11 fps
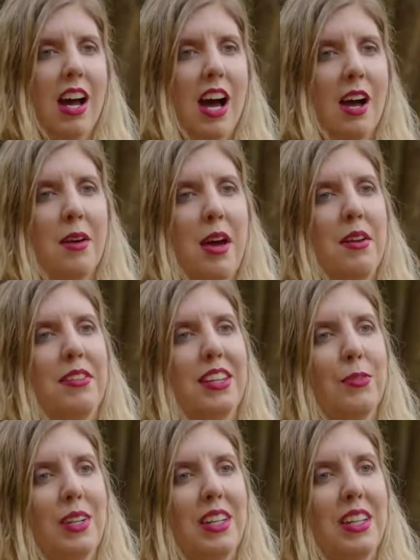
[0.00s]
I
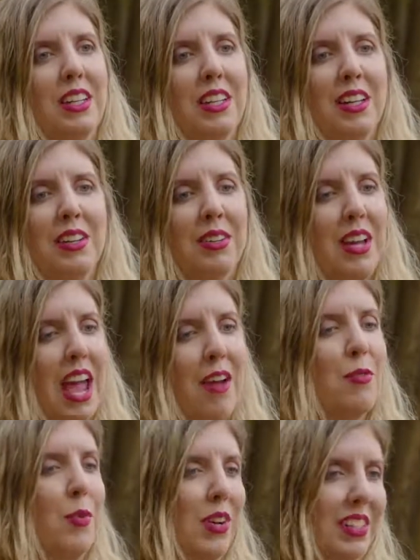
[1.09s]
think
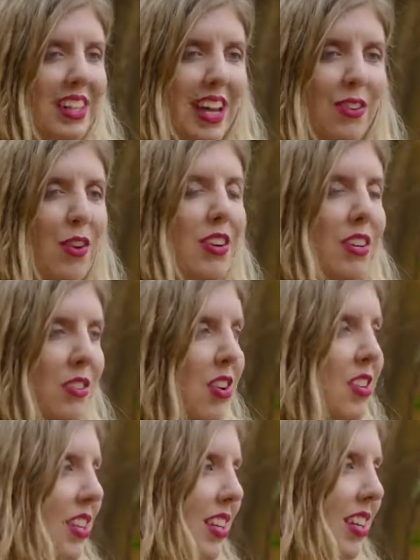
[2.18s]
everyone can learn a
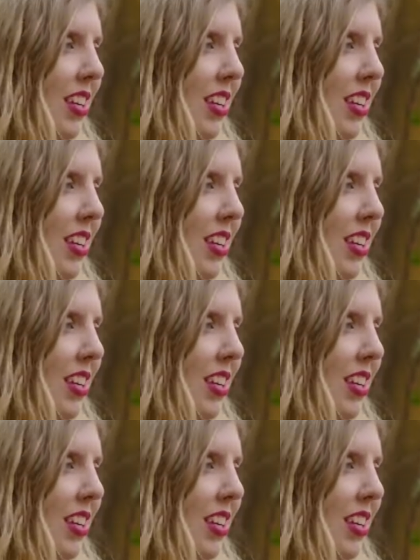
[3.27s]
lot